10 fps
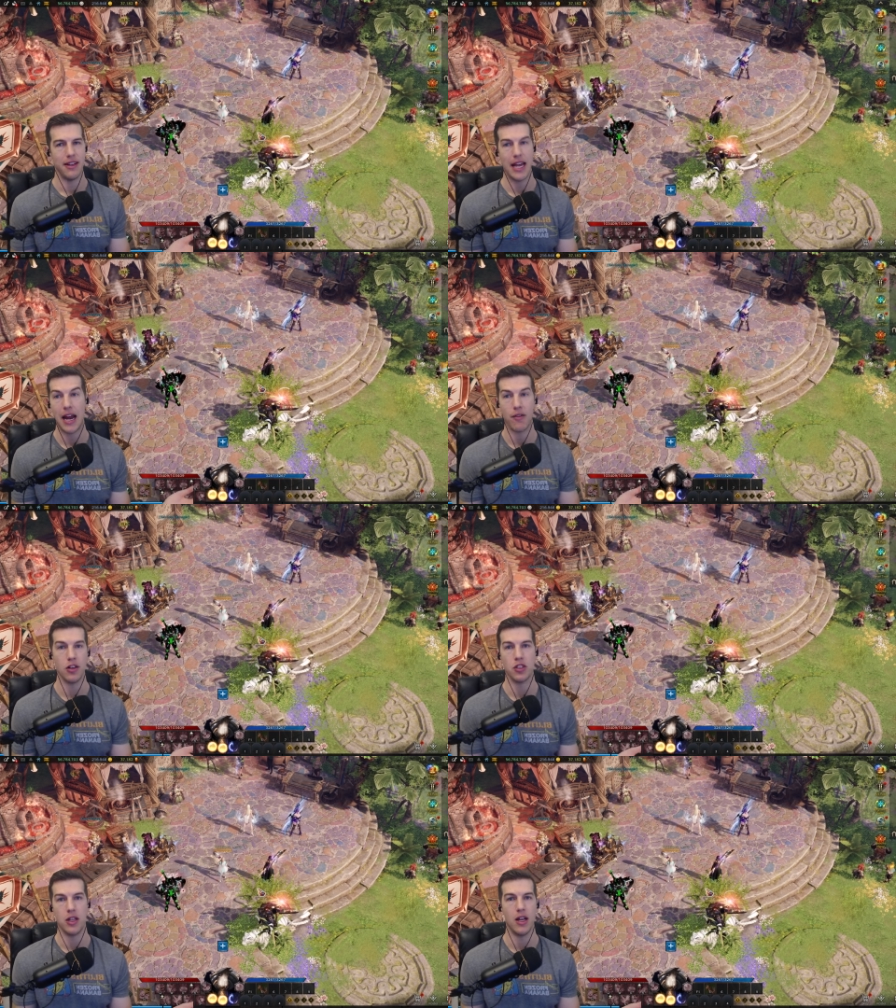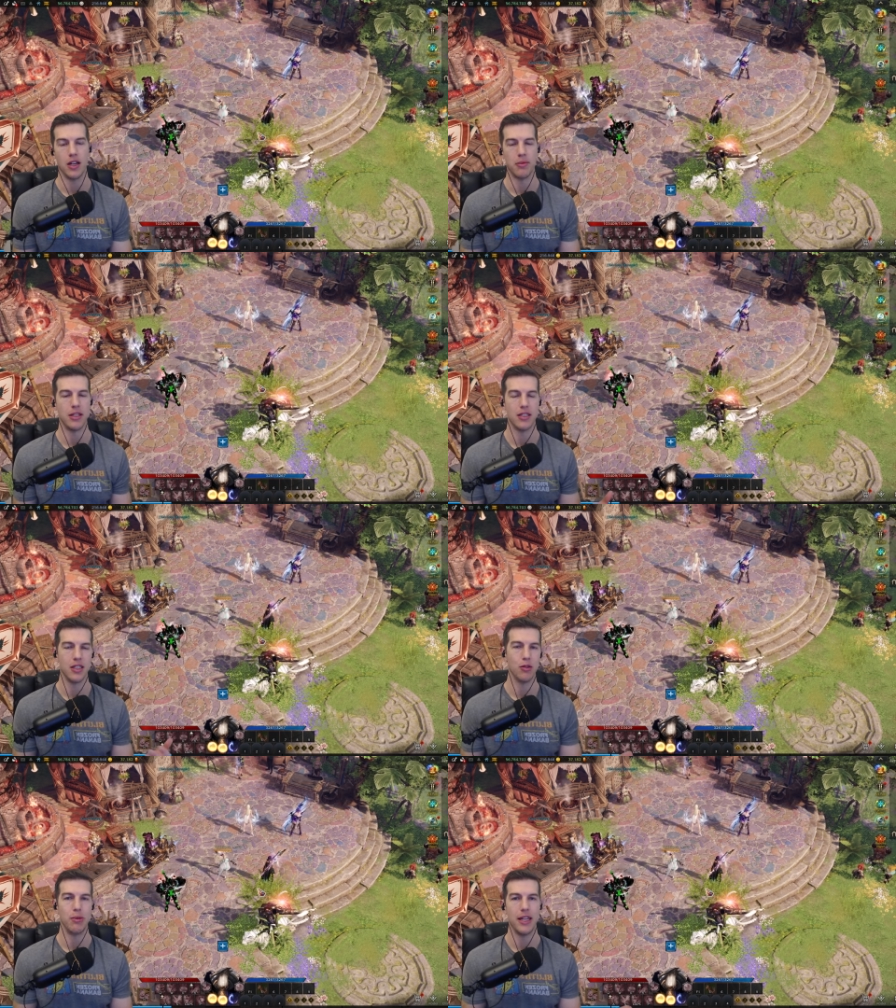average luck.
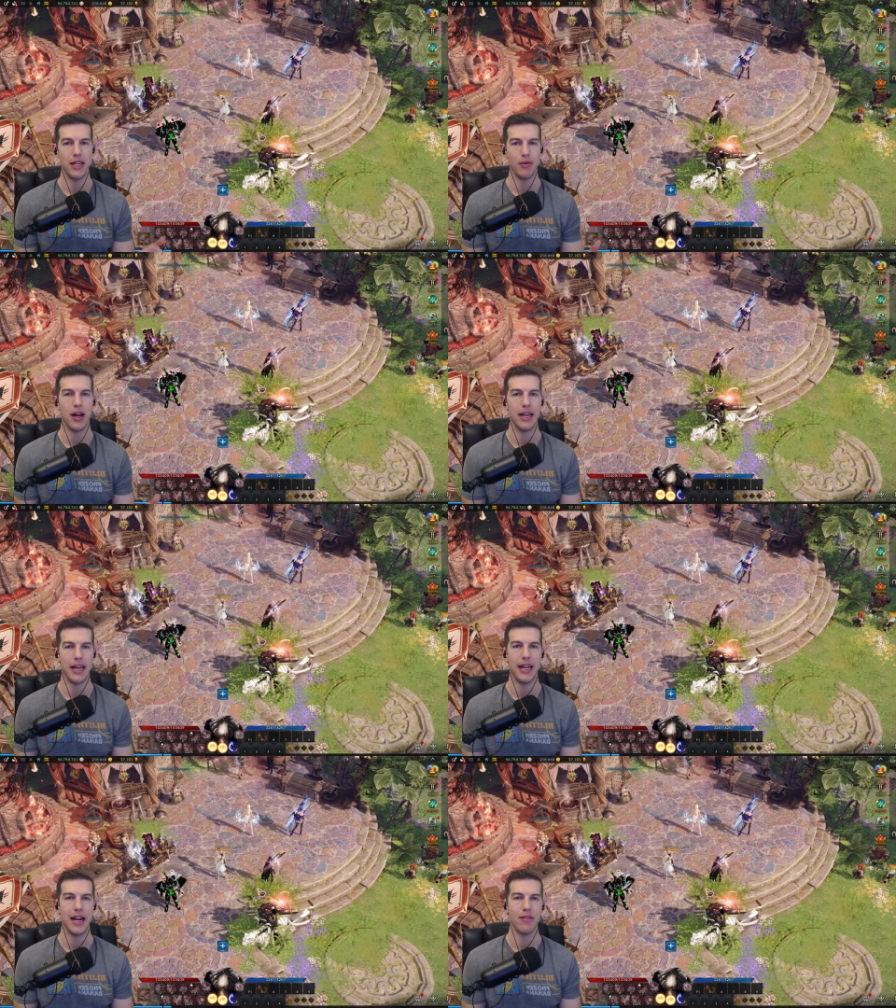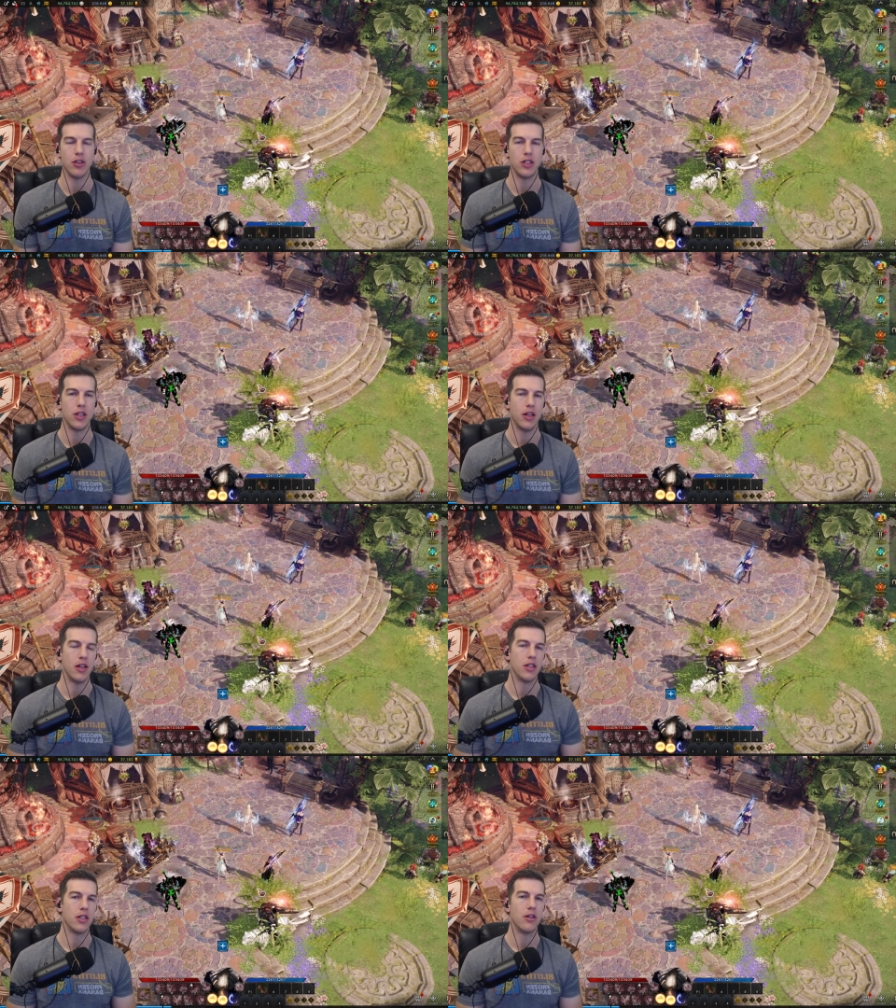Basically you pity right at average.
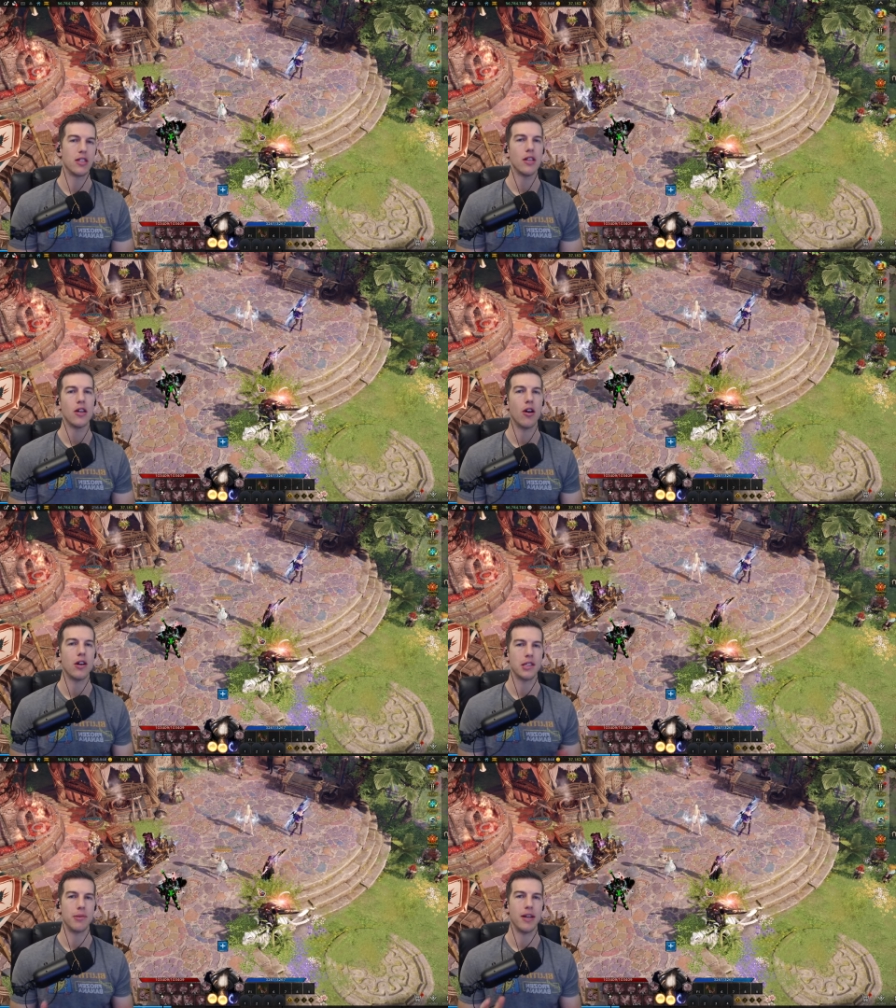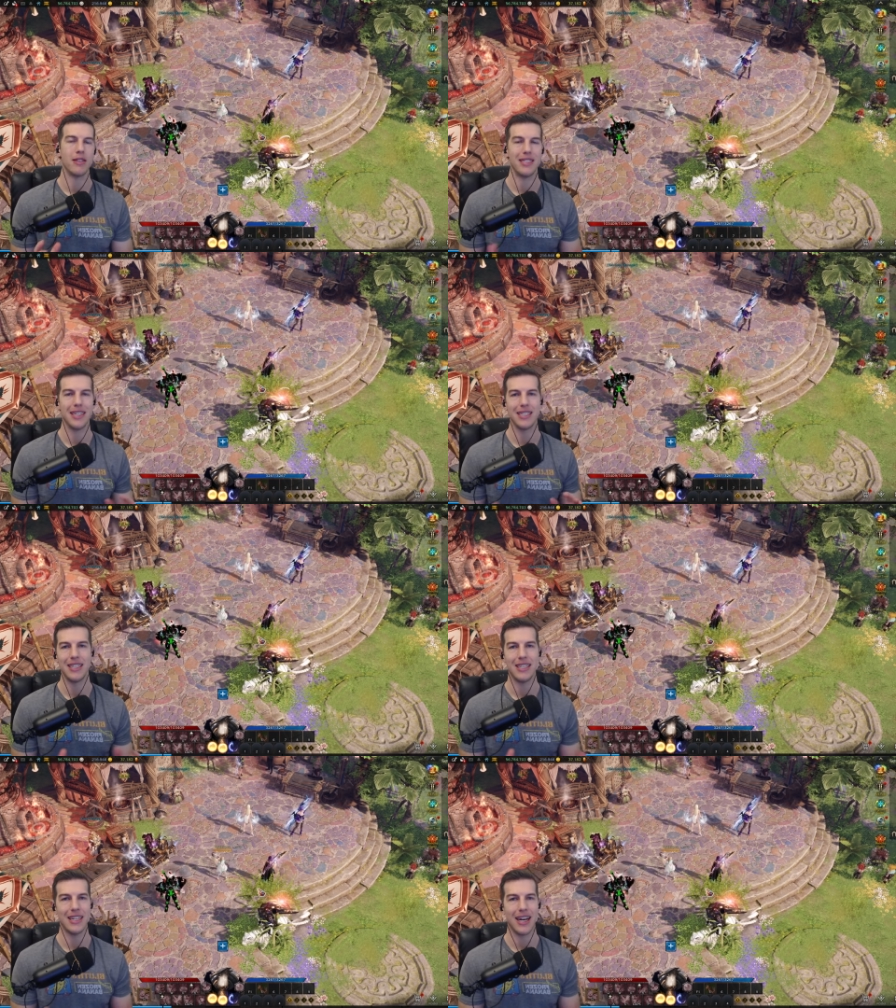So it's going to cost about
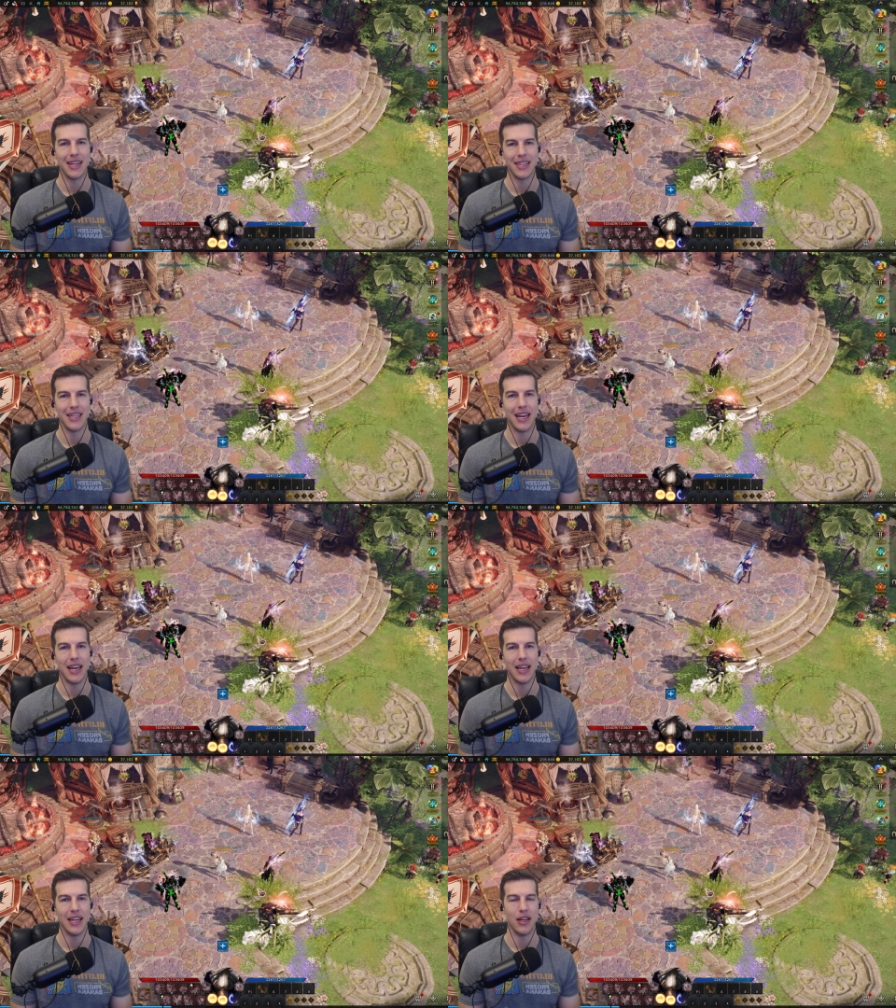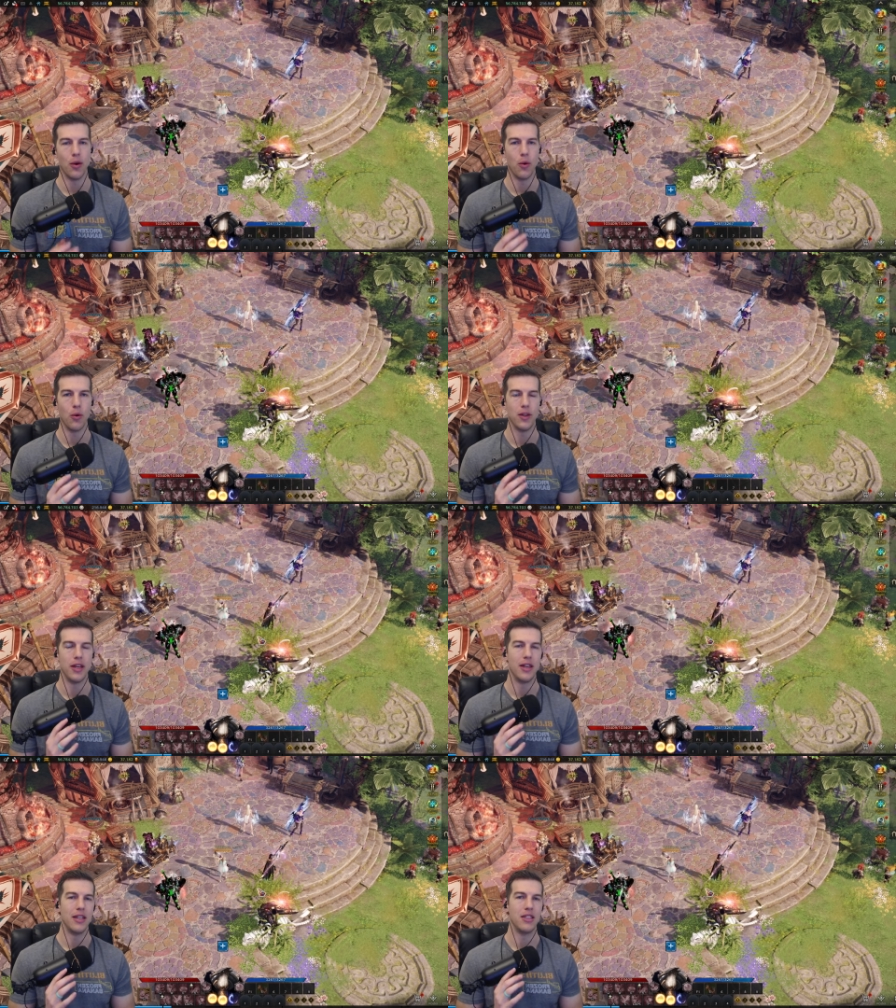60 to 90k gold
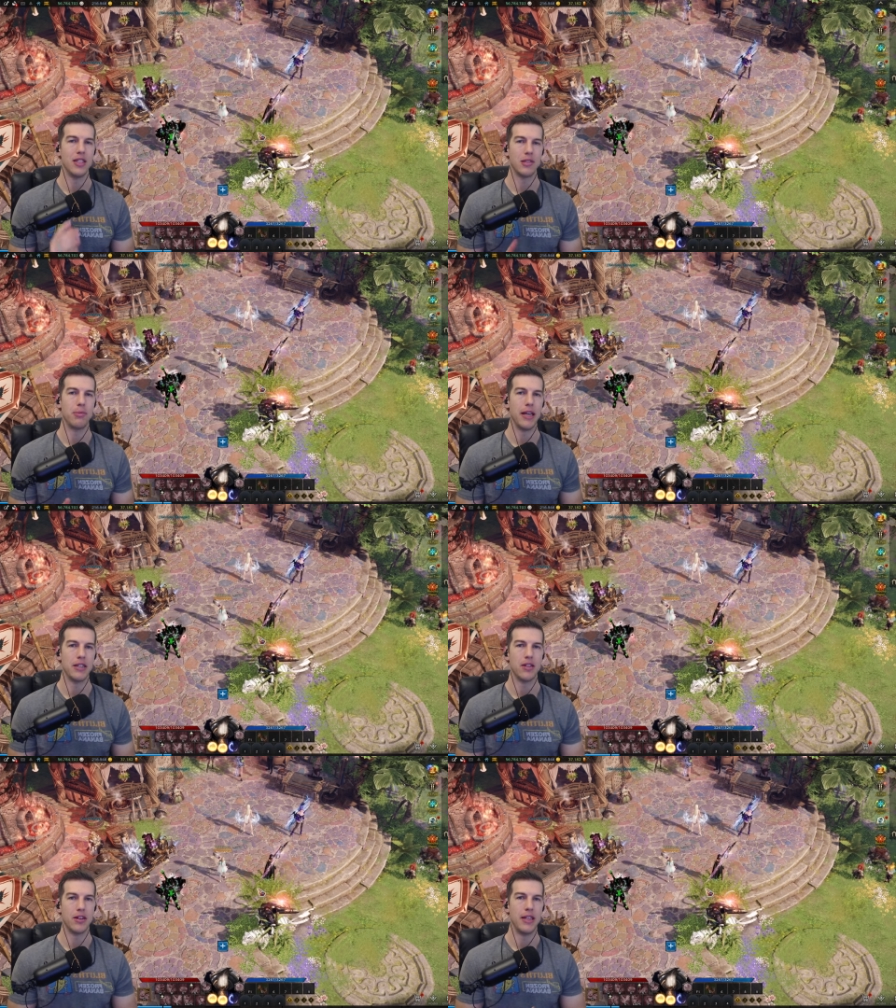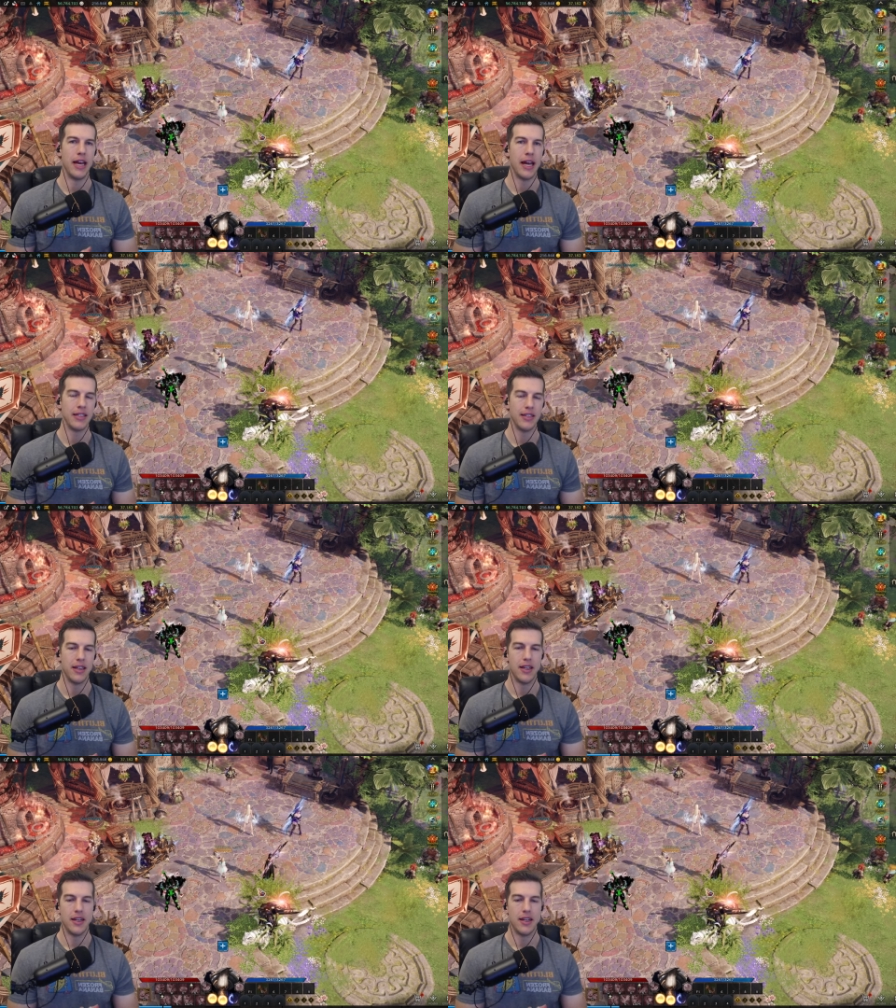just based on that.